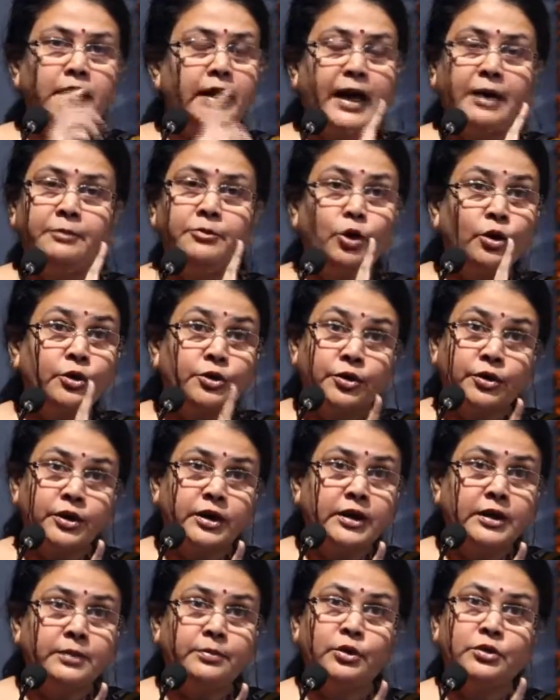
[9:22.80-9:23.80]
I'm not
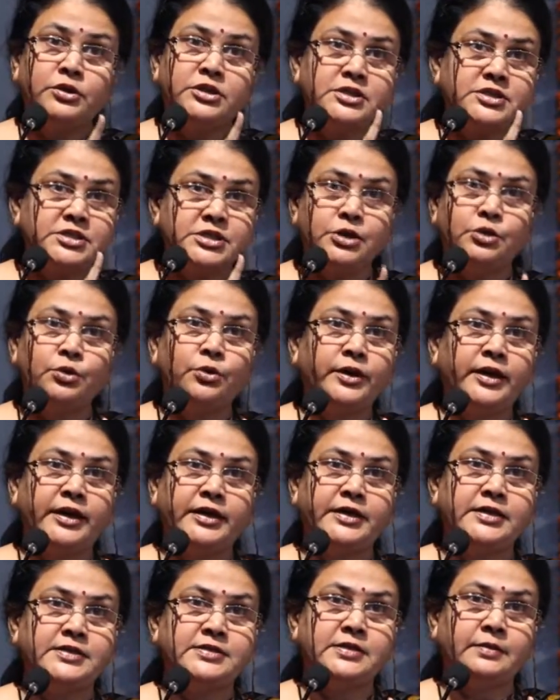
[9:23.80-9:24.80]
talking about the
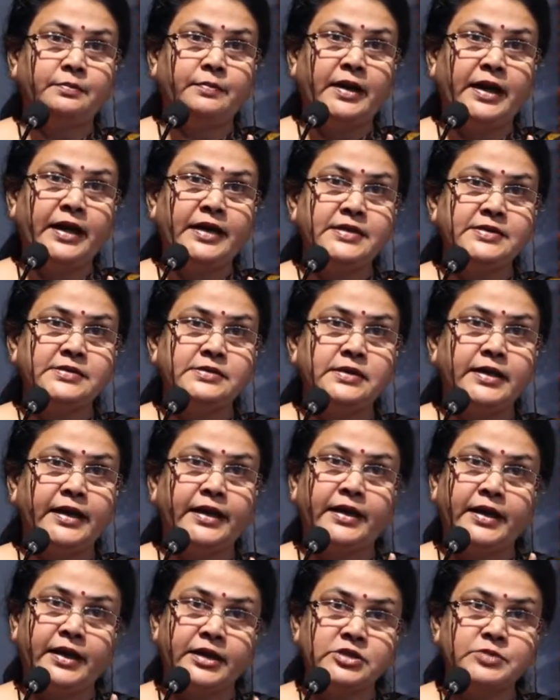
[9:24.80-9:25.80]
zero-rated supplies
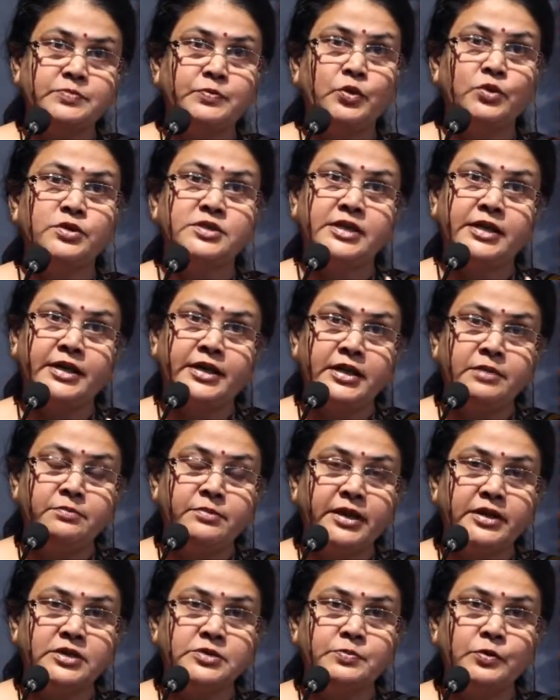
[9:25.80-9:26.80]
like exports and
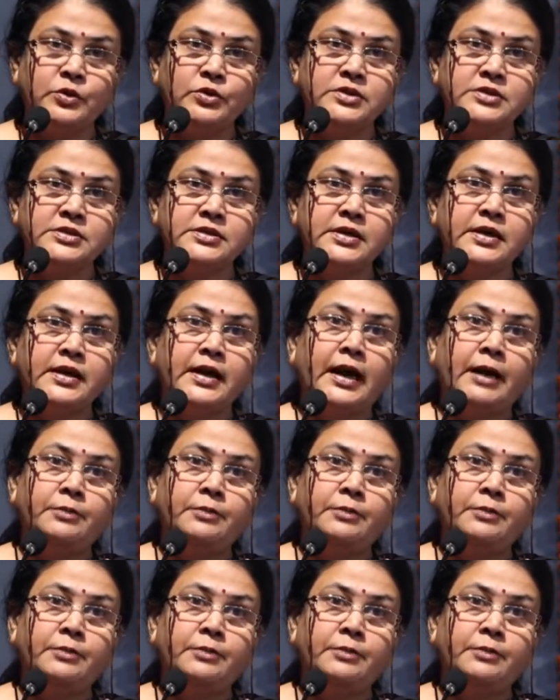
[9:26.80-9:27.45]
deemed exports.